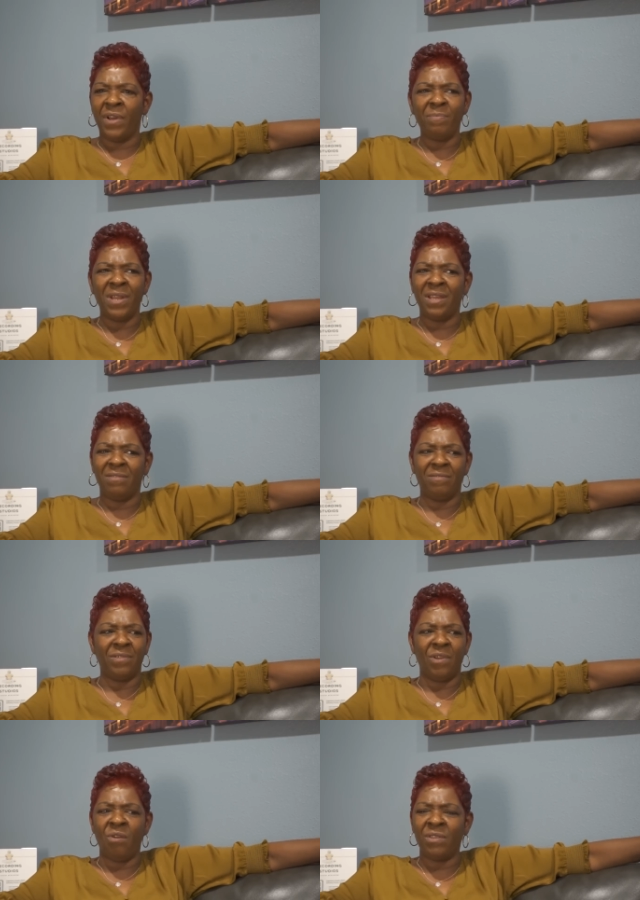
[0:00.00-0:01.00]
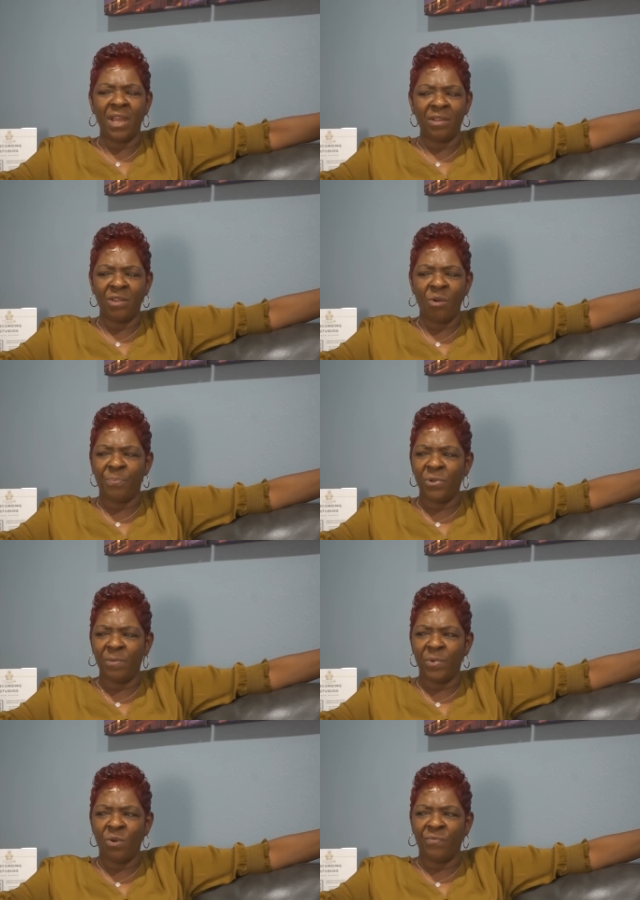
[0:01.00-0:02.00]
I'm like, y'all not y'all
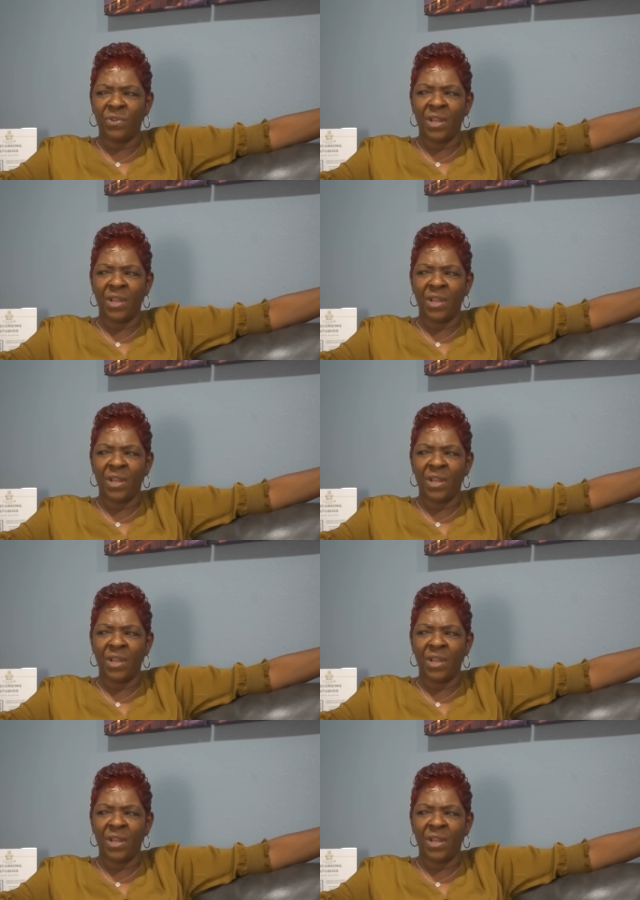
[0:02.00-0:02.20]
pulling me over,